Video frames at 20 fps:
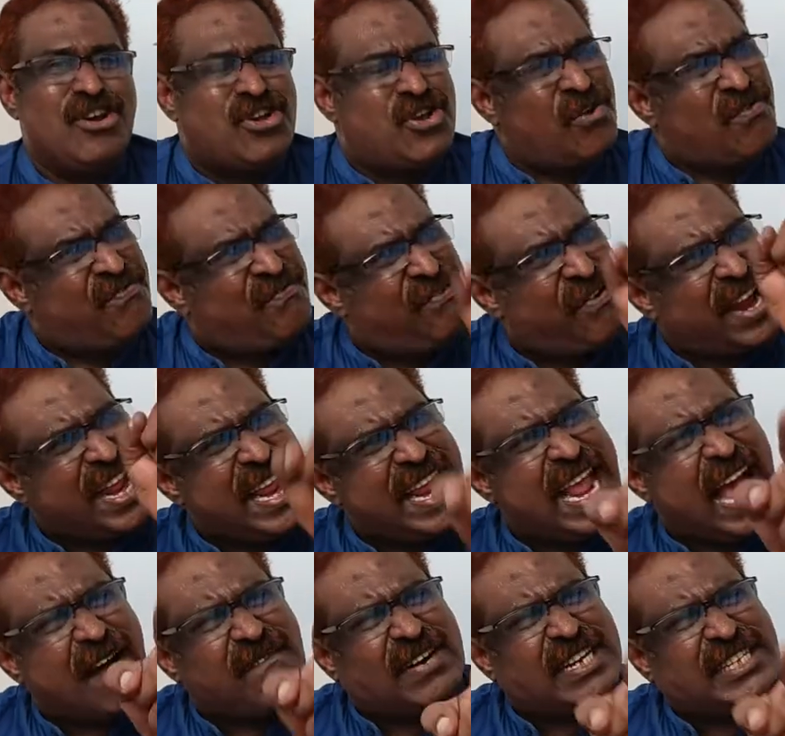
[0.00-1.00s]
To free
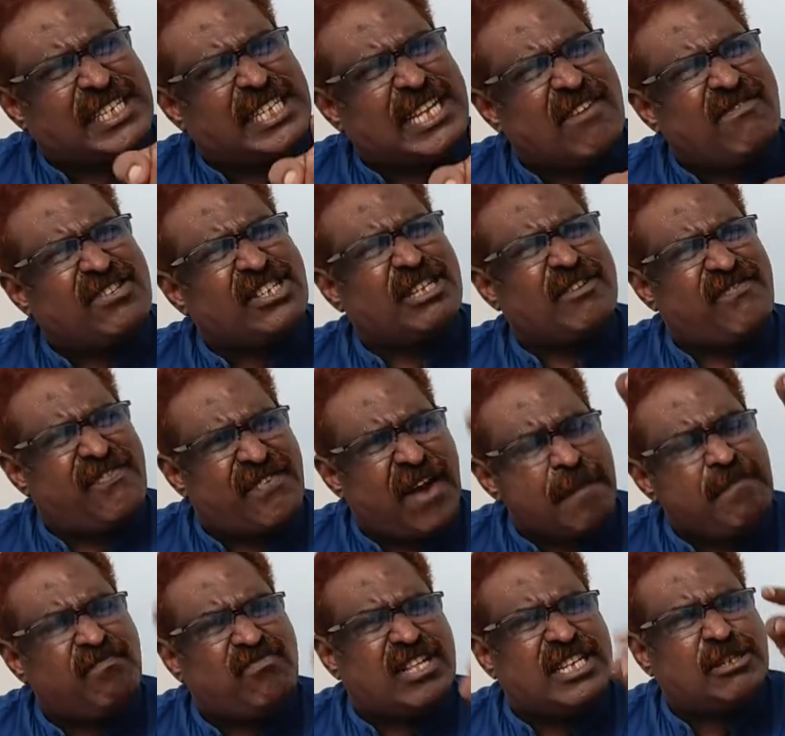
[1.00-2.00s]
ourselves
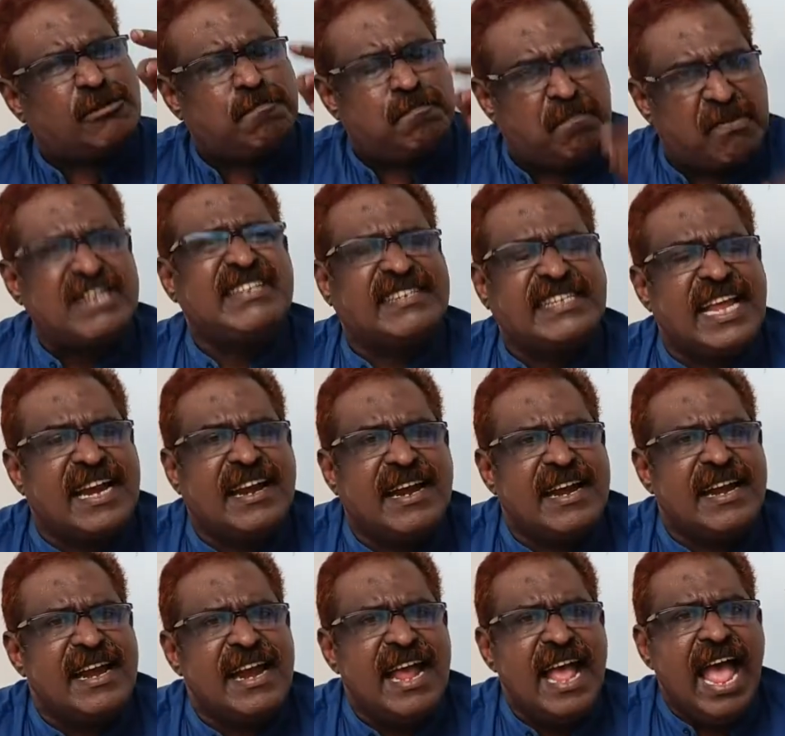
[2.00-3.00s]
from this
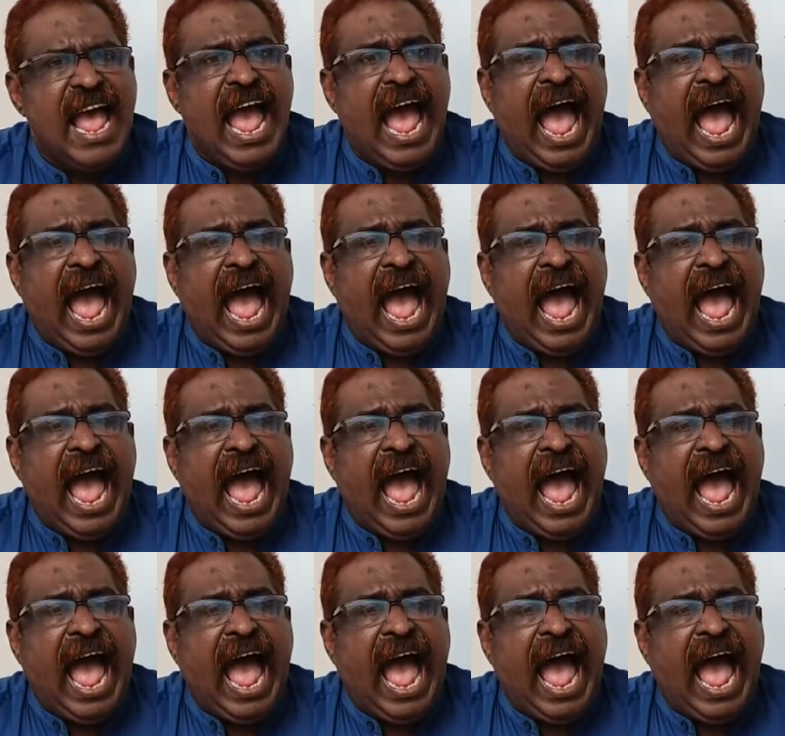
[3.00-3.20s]
prison